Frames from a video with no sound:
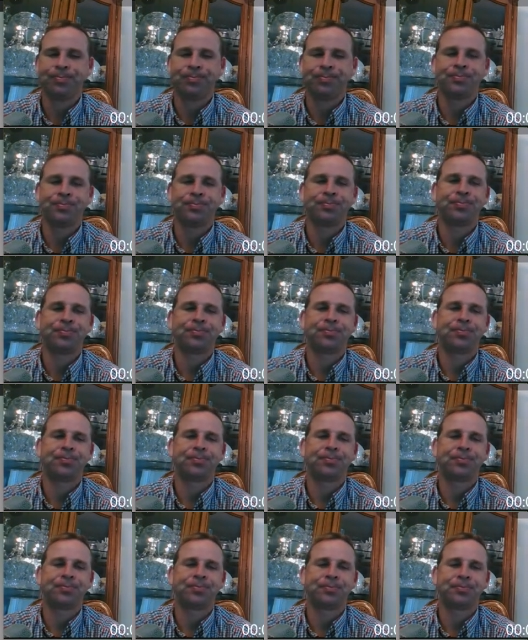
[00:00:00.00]

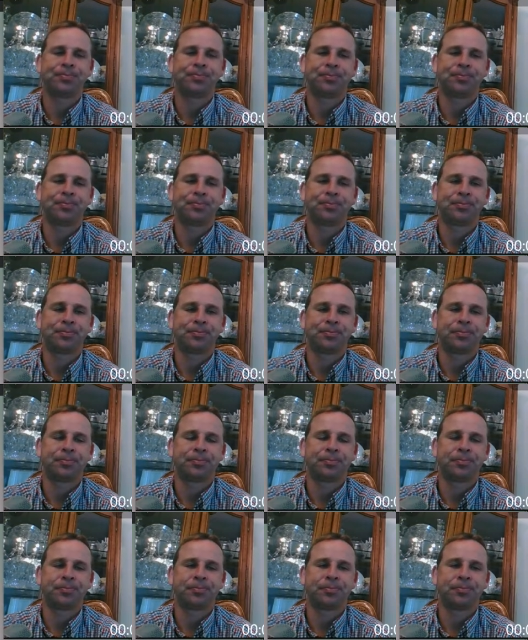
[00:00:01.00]

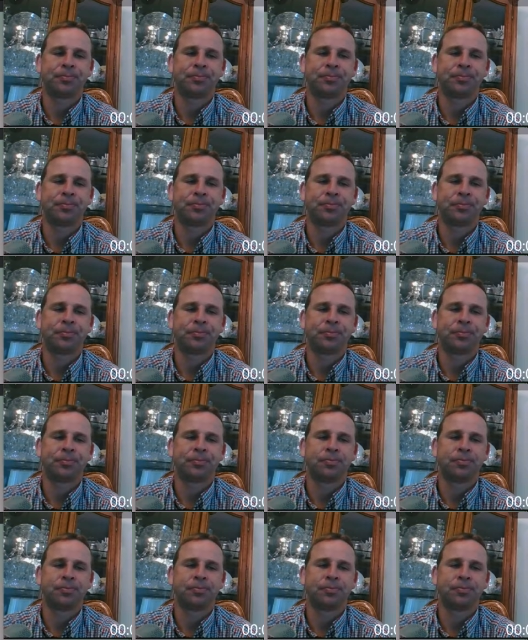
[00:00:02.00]

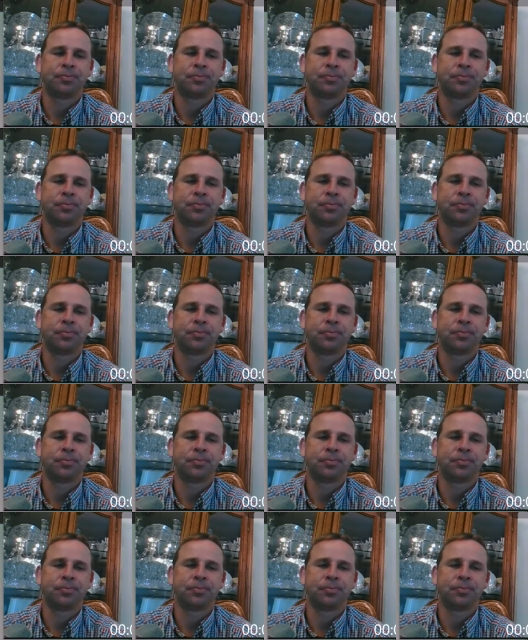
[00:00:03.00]
(silence)